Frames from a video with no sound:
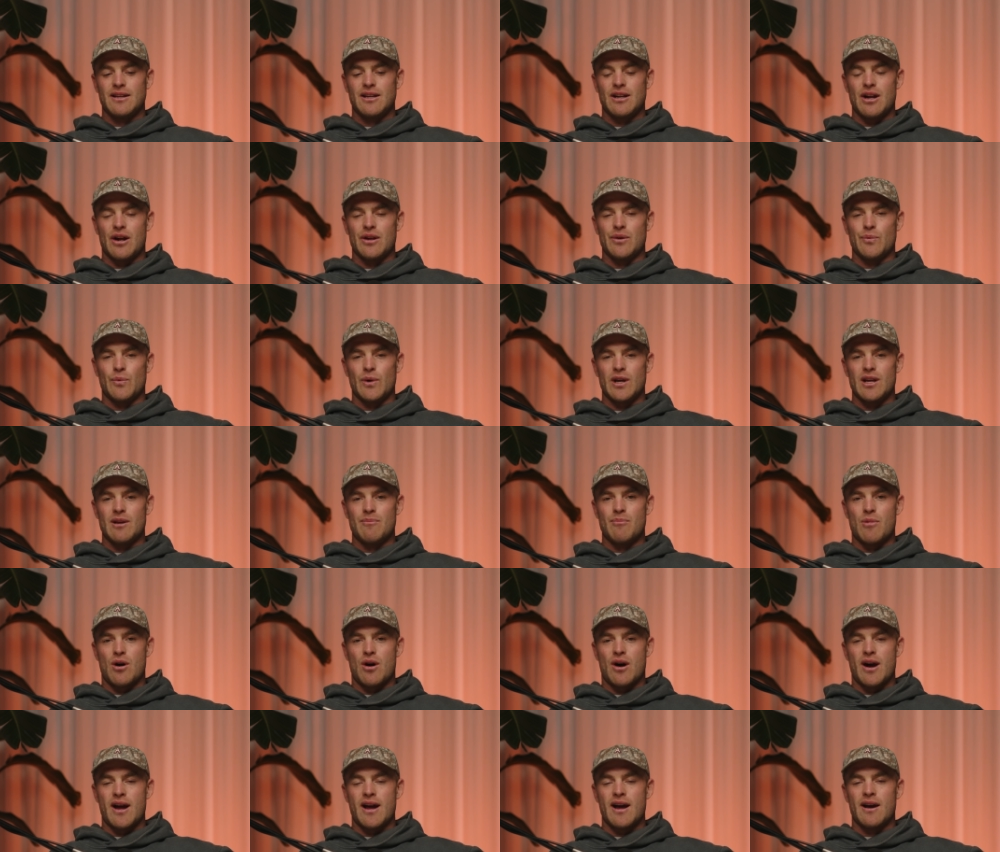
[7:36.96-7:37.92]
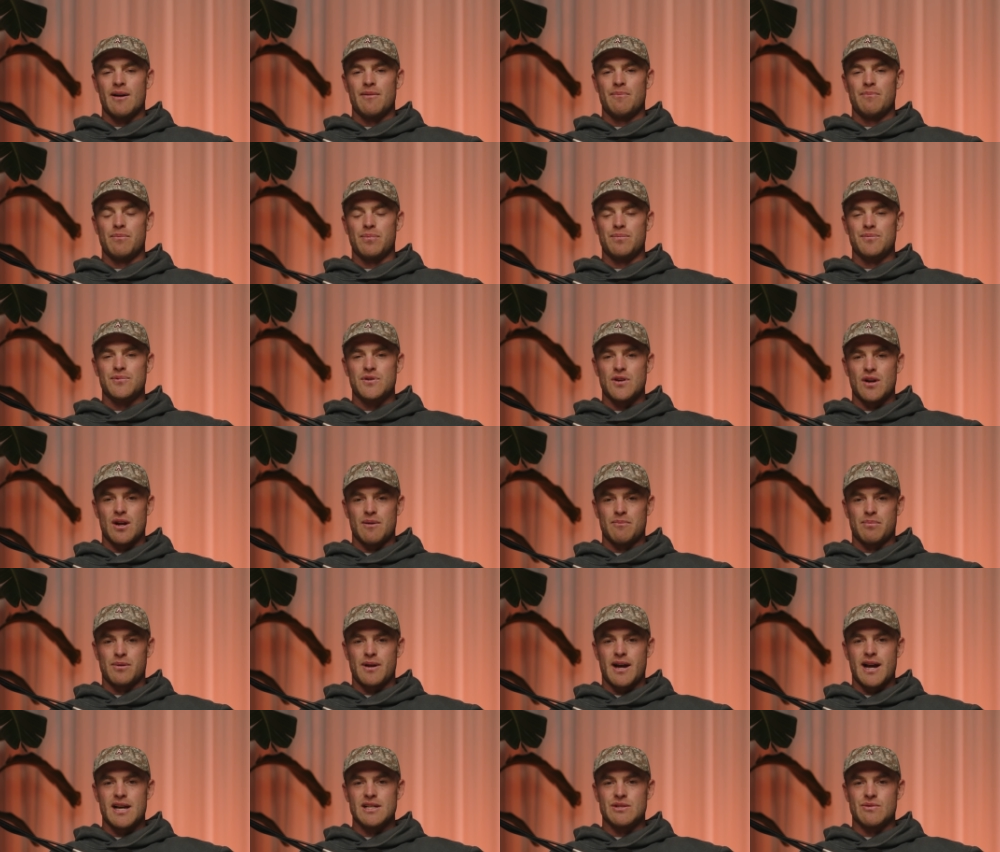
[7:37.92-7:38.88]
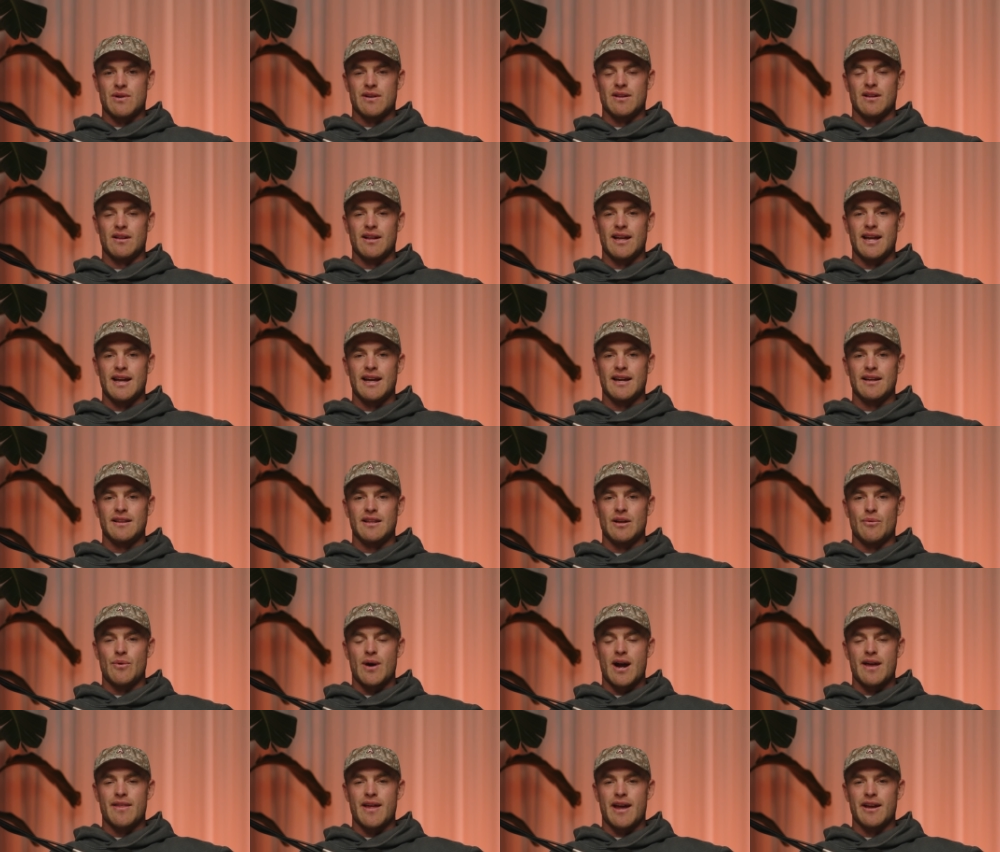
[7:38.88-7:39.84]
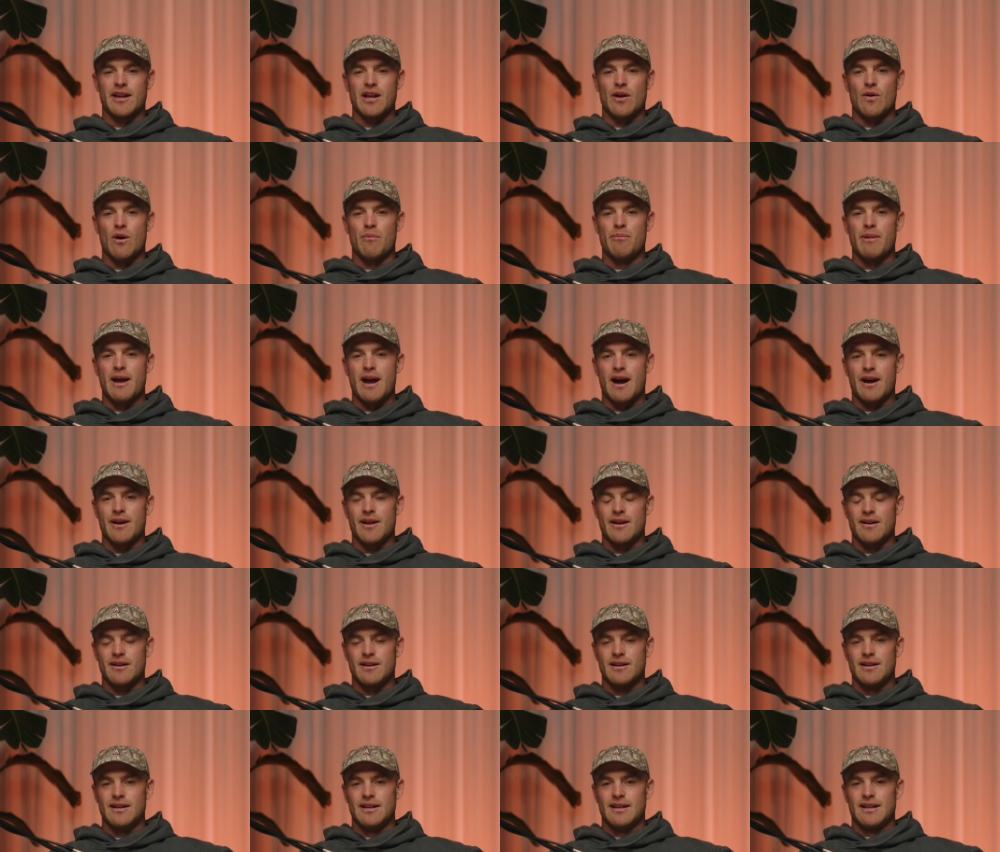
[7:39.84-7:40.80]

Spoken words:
we admire certain players around the league and the way they go about it.